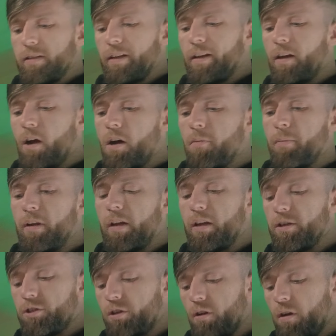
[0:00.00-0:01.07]
like a
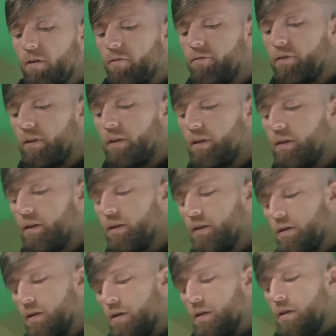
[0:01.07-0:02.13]
combination of the
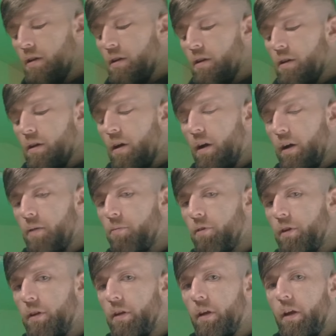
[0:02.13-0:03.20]

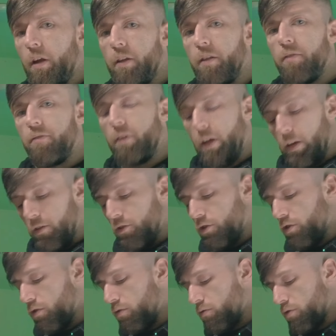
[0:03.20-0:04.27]
hybrid and the
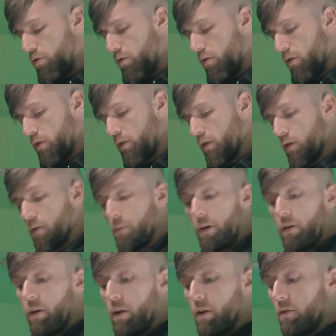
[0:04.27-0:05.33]
Valutudo shorts in the
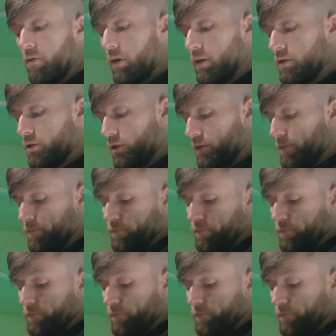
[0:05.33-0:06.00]
Americano range.